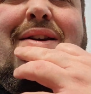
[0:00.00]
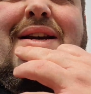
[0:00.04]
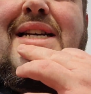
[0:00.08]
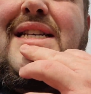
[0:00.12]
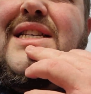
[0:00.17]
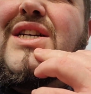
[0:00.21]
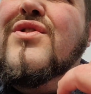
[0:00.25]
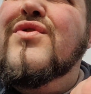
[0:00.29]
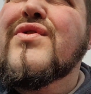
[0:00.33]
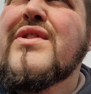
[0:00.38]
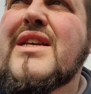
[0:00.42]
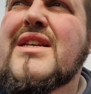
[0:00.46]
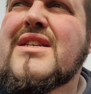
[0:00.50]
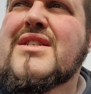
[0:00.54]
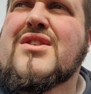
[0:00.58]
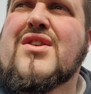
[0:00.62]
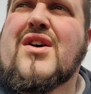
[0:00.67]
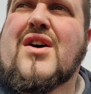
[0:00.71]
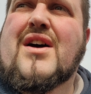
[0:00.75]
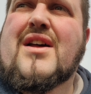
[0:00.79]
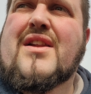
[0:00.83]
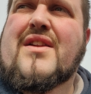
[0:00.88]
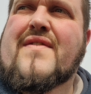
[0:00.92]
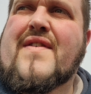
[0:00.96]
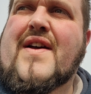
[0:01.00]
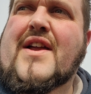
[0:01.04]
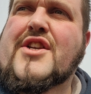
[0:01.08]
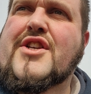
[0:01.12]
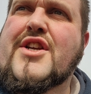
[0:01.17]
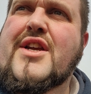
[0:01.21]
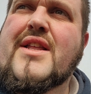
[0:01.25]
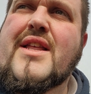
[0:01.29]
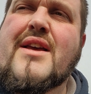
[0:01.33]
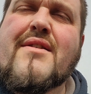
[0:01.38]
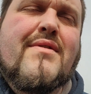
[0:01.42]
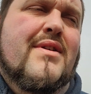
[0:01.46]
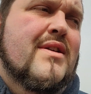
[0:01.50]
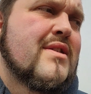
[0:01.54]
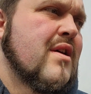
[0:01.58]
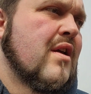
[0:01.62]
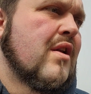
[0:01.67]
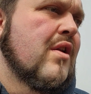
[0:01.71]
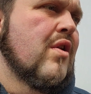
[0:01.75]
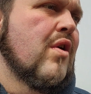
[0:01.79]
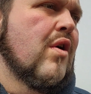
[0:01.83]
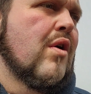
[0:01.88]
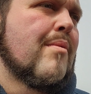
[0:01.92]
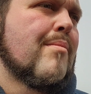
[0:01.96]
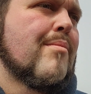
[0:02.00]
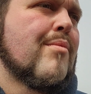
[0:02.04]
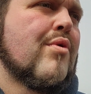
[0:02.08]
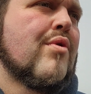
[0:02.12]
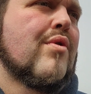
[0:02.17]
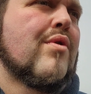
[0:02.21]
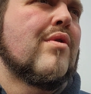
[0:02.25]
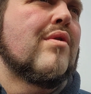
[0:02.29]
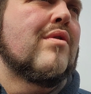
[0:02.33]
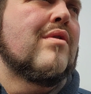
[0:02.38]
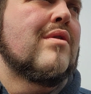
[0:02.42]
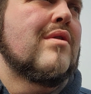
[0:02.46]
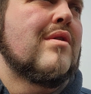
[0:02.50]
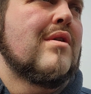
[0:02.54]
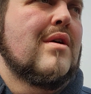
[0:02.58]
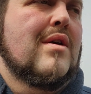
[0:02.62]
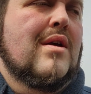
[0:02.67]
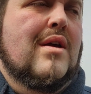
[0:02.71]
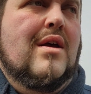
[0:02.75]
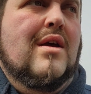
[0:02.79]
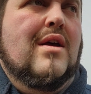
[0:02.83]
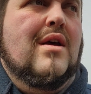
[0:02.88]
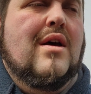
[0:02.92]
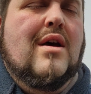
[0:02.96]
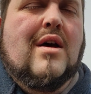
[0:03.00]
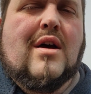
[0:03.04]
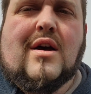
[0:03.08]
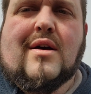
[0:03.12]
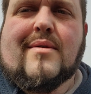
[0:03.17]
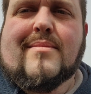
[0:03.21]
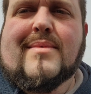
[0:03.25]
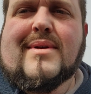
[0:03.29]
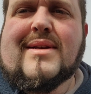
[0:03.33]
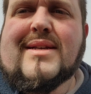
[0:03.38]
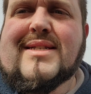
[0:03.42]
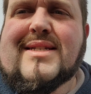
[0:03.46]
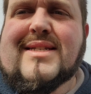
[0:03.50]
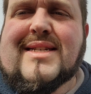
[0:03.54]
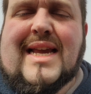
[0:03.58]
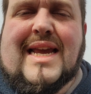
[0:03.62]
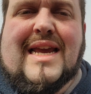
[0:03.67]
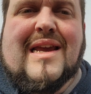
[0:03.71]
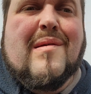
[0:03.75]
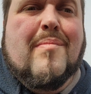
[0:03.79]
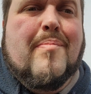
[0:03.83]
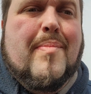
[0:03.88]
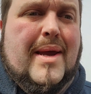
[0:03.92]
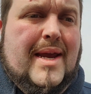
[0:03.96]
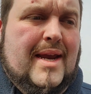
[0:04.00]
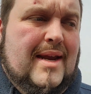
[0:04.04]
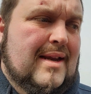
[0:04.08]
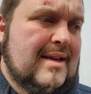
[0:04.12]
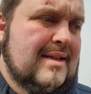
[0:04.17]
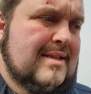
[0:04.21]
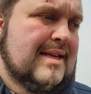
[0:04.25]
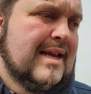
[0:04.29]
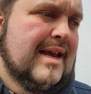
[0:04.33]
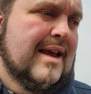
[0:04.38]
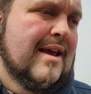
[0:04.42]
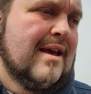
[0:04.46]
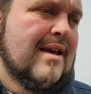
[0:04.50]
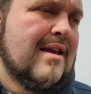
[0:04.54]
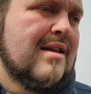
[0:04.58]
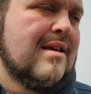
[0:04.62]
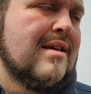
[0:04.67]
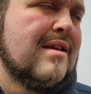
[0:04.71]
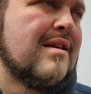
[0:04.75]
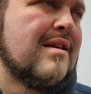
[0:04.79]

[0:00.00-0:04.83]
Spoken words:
is on this side there is a lot more sea beets here.